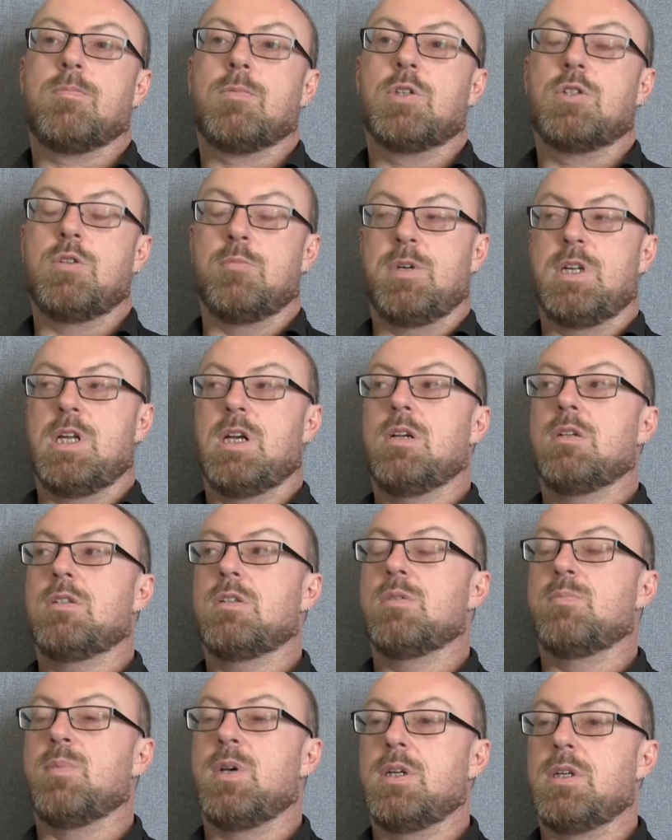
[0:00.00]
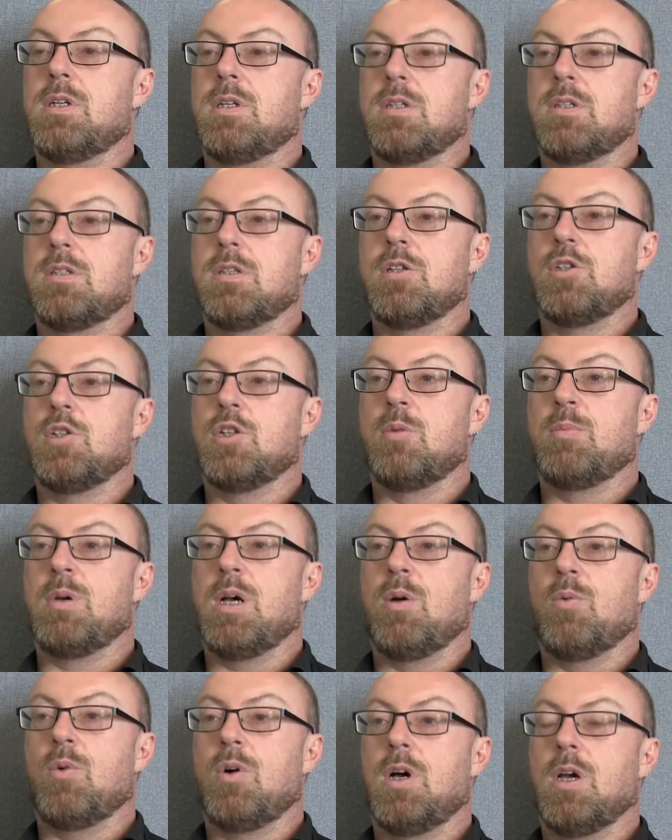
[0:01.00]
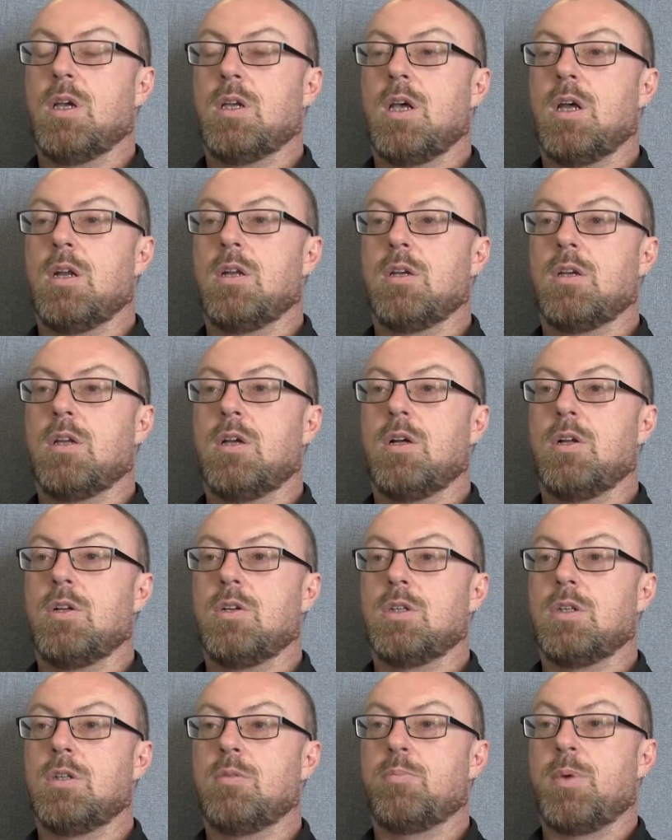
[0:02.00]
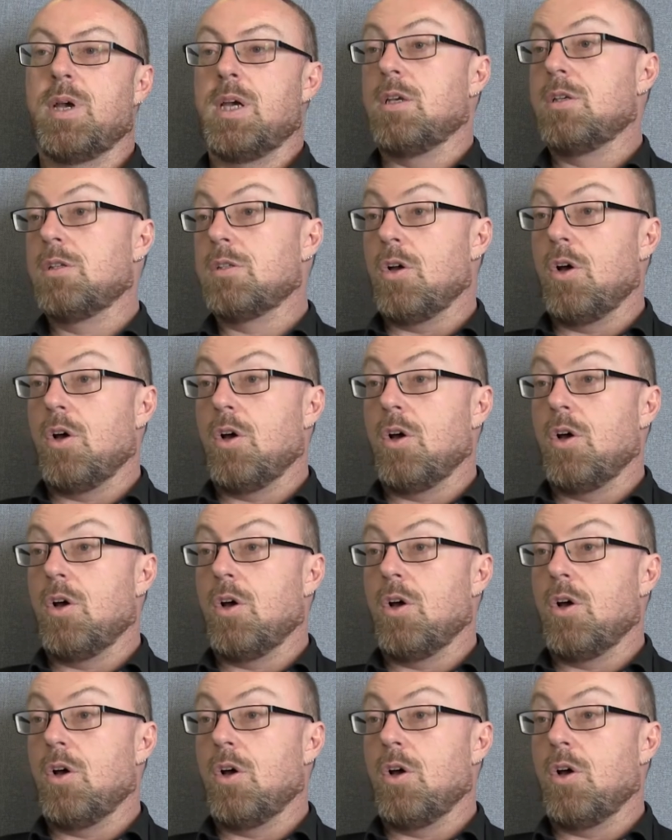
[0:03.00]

somebody else has made a decision about what I can and can't do based